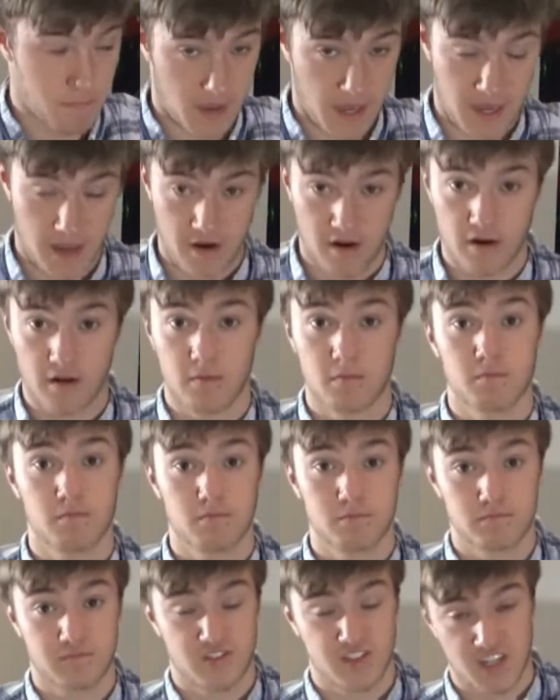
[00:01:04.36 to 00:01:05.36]
mayor,
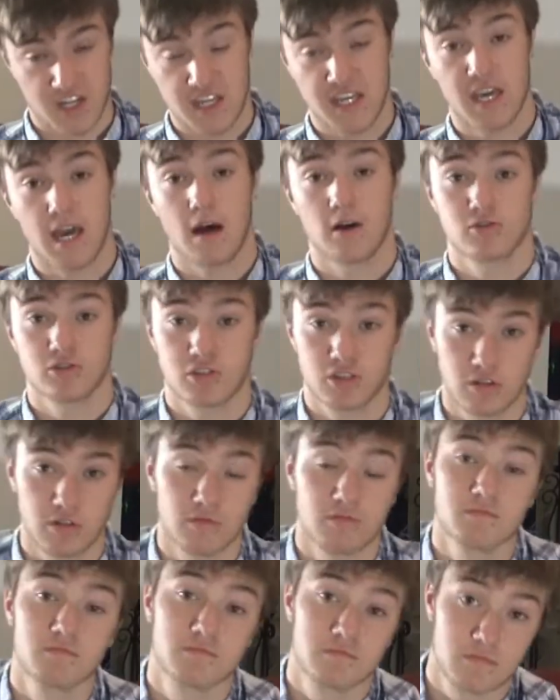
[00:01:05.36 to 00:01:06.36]
city council,
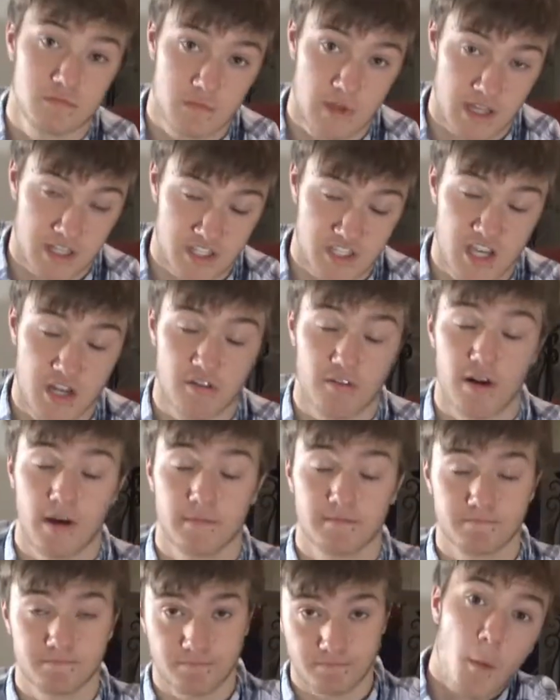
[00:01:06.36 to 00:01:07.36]
etc.
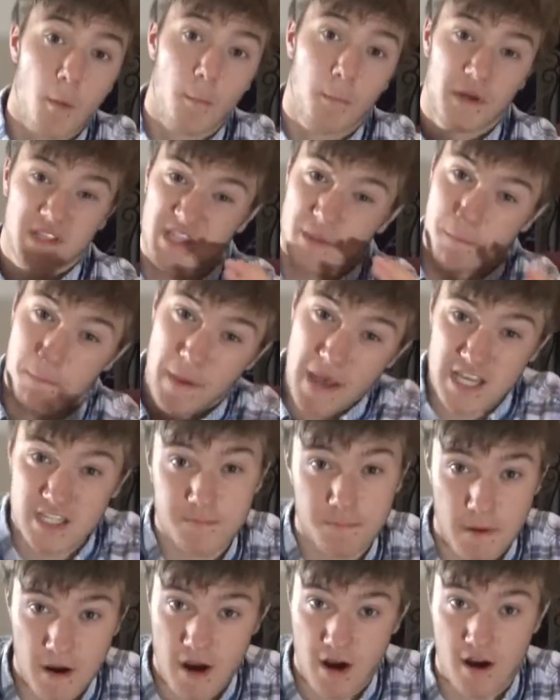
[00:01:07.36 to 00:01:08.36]
But the
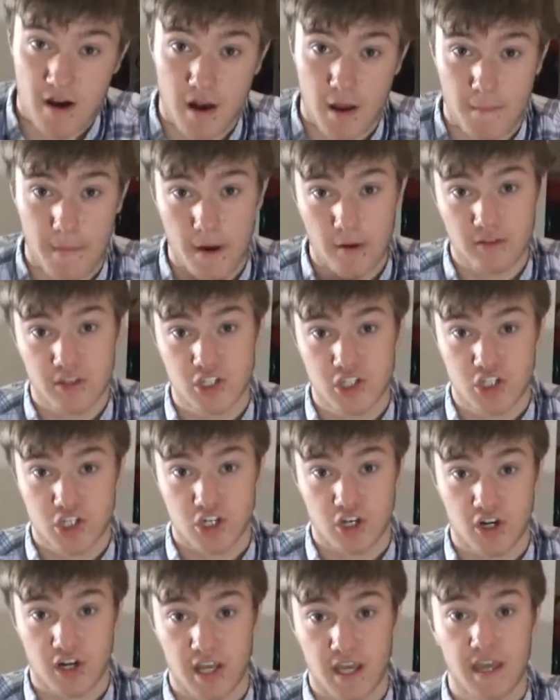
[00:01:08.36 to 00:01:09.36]
best part about this
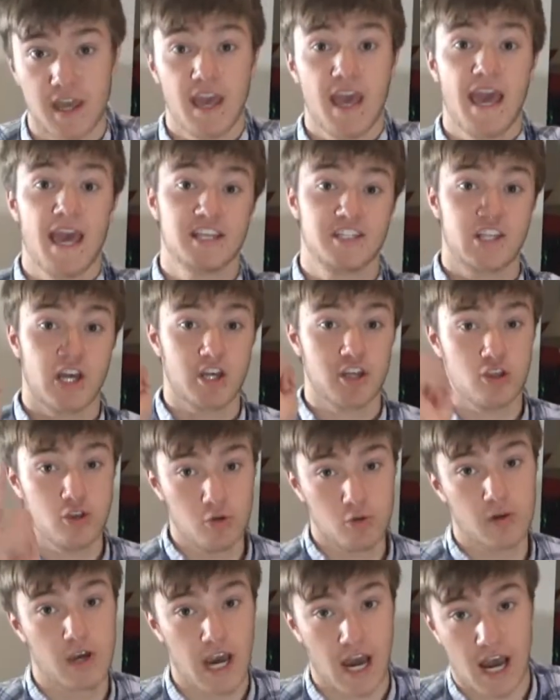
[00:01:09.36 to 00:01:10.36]
journey is that
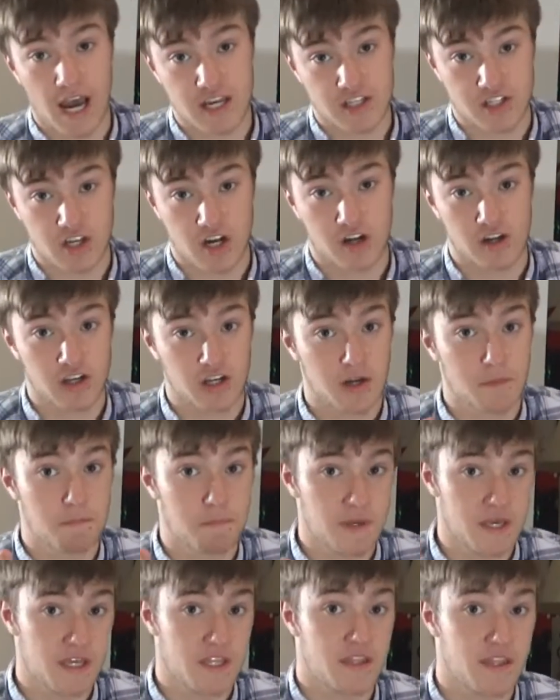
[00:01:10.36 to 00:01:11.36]
you guys are gonna
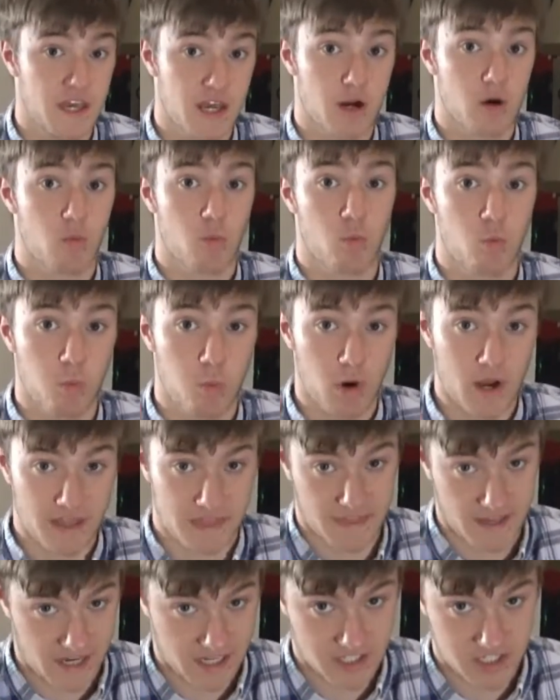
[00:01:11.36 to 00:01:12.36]
be there
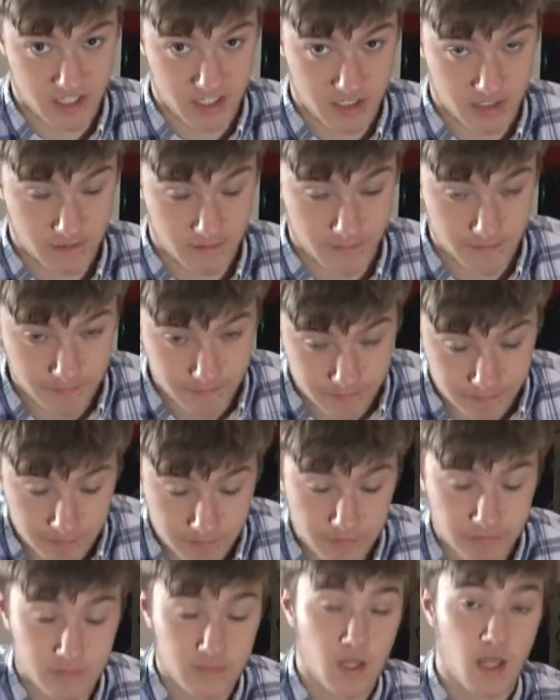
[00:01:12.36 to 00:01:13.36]
with us.
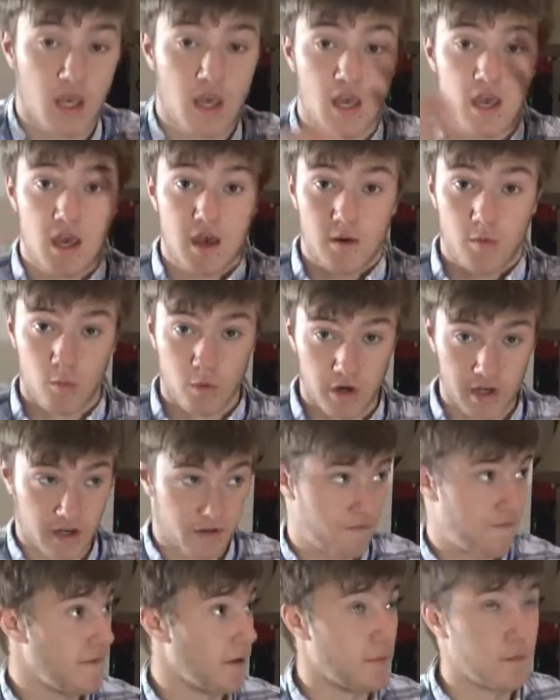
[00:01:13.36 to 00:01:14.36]
We're gonna
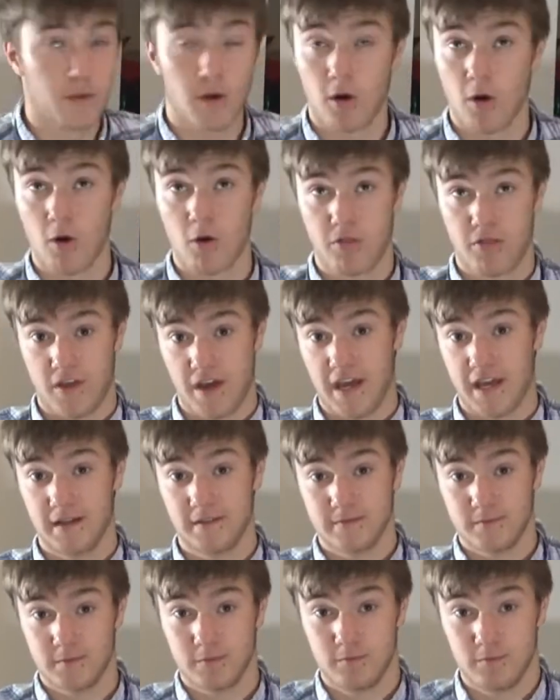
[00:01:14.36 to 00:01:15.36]
film the whole thing.
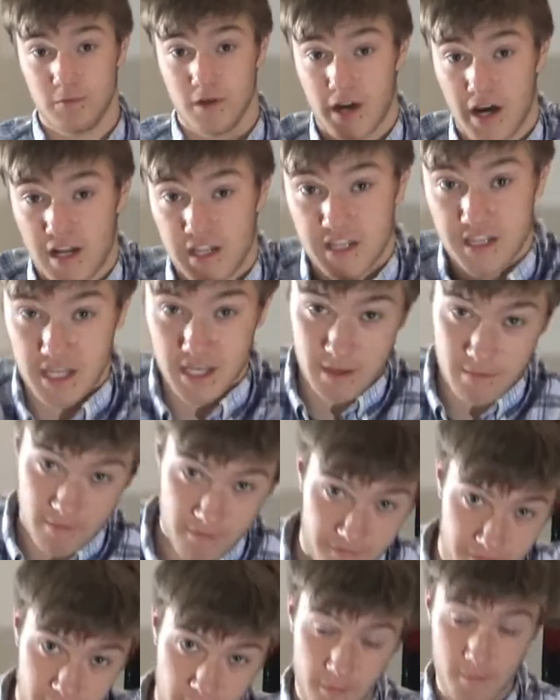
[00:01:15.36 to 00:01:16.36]
We got a team of
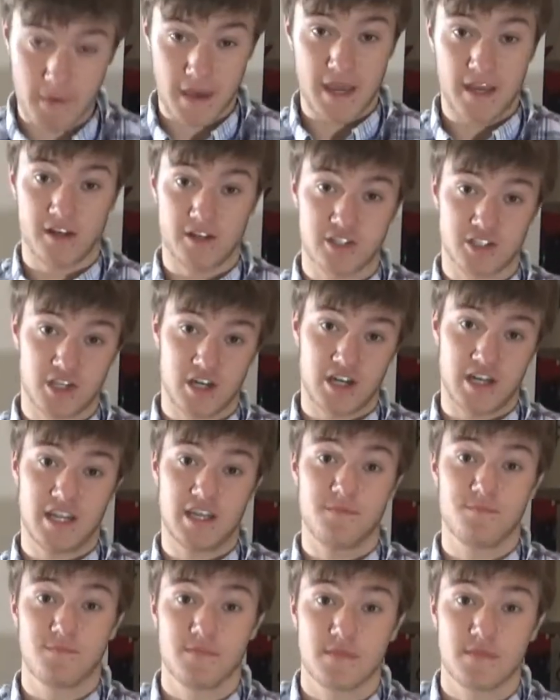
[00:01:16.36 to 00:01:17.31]
filmmakers on it,